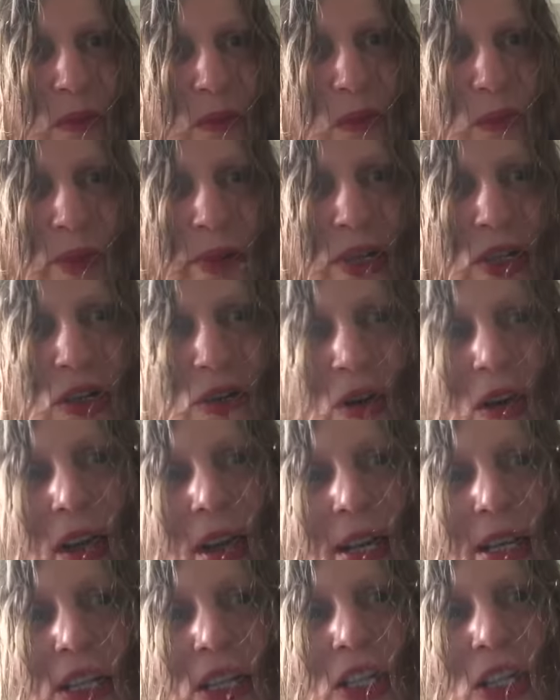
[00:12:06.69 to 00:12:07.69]
be
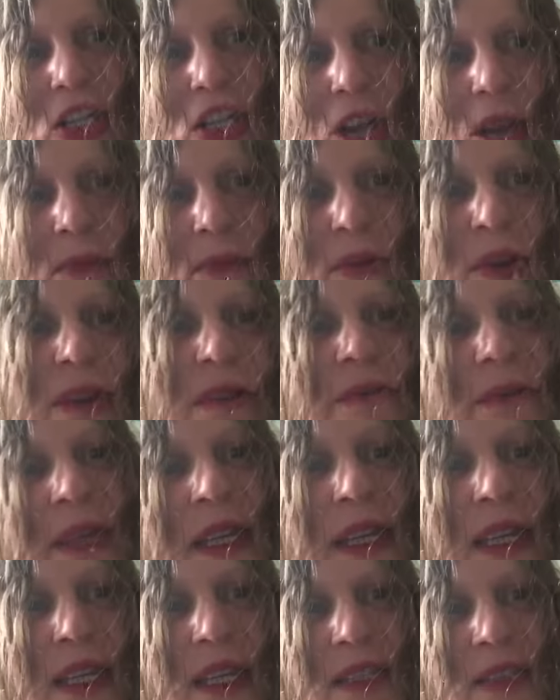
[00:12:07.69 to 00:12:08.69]
trying to jump on
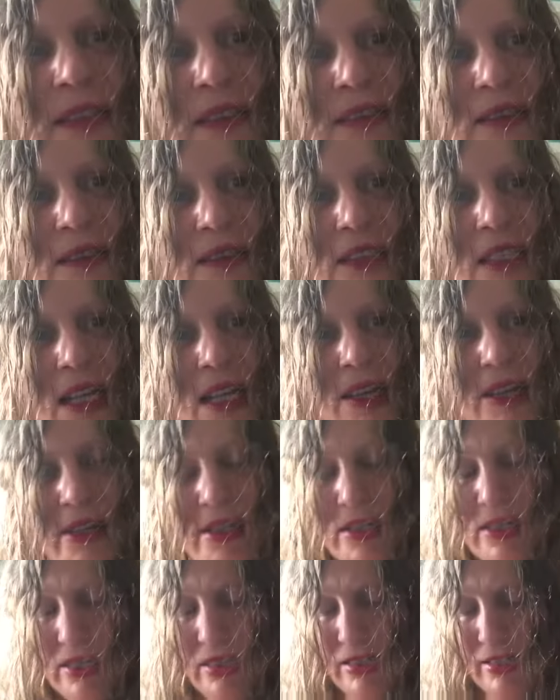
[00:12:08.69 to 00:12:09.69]
me.
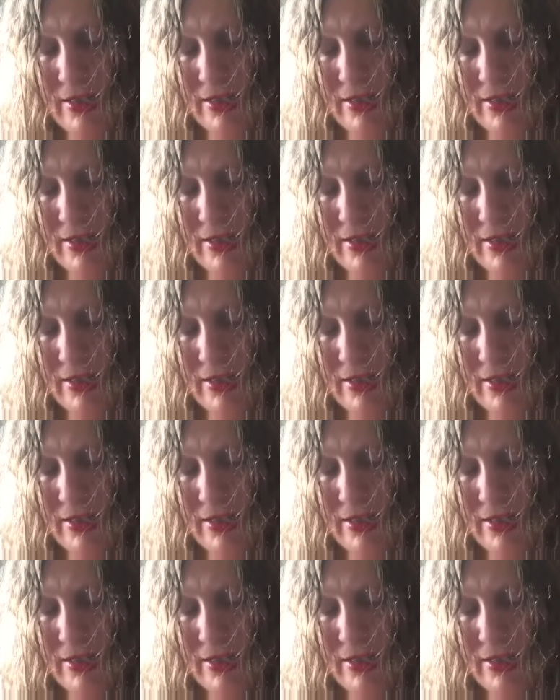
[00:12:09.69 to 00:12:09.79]
And